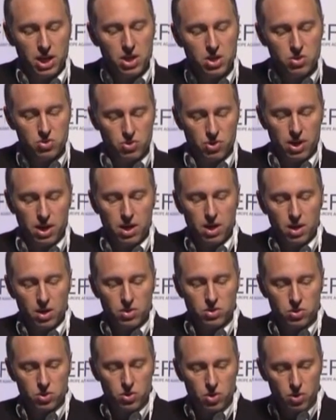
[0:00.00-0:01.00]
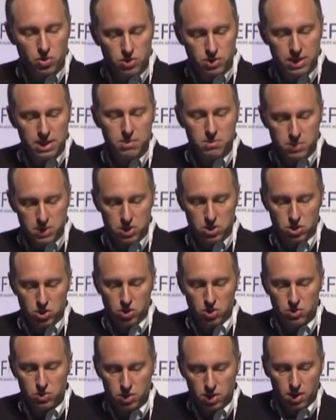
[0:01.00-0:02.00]
injury to those deep
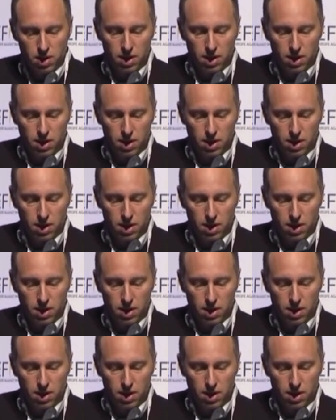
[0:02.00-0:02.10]
tissues